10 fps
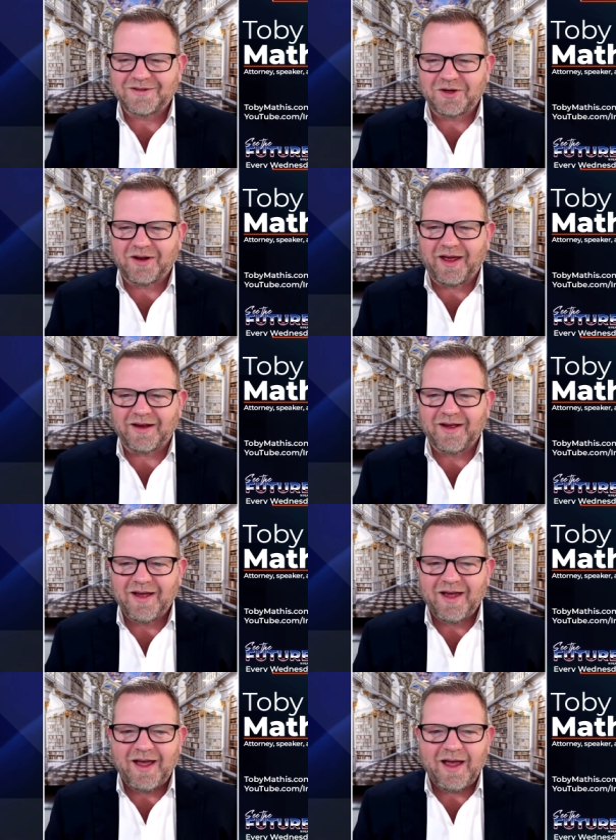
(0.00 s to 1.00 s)
So you're like,
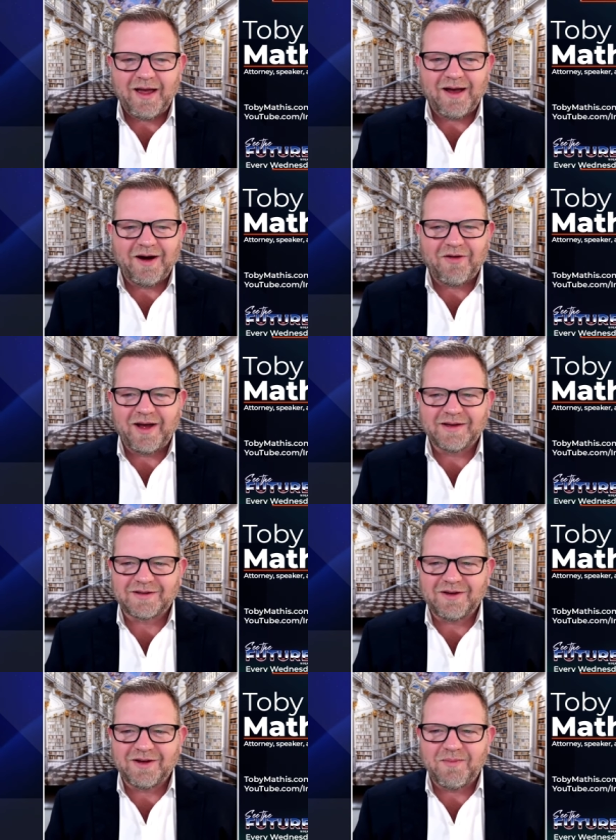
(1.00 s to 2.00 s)
hey IRS,
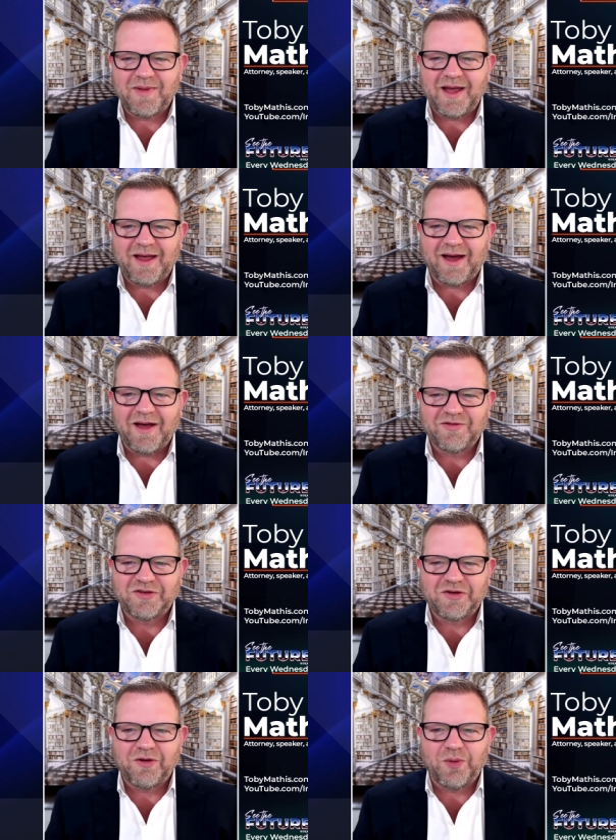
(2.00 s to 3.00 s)
look at me. I have
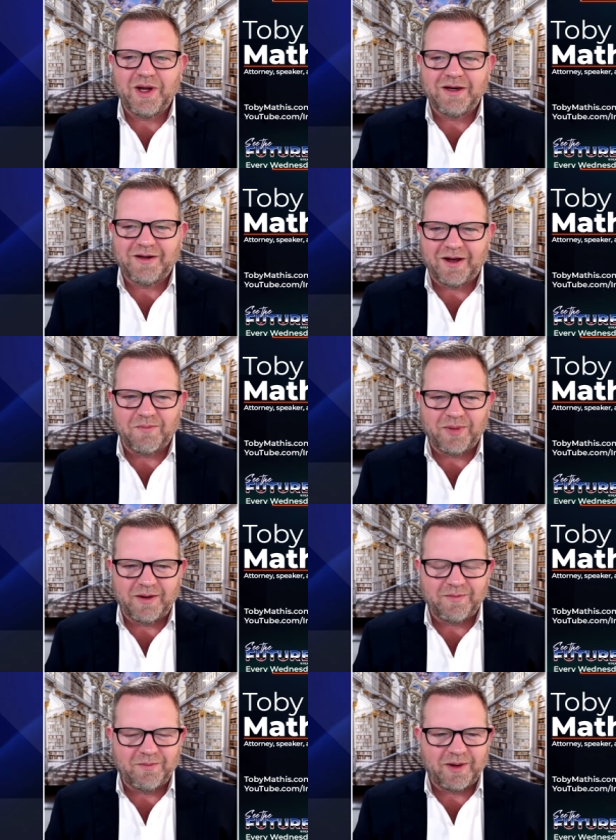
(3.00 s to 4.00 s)
zero income, but
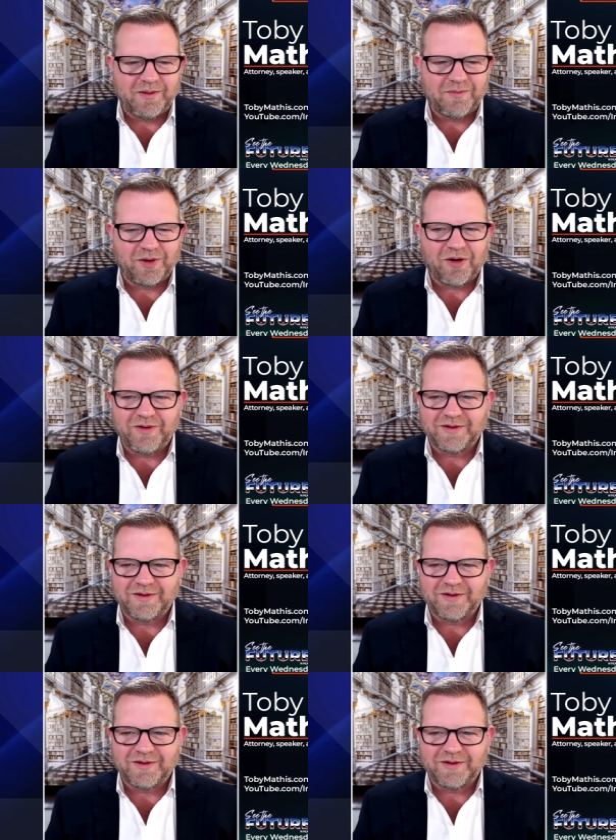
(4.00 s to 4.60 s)
but but all these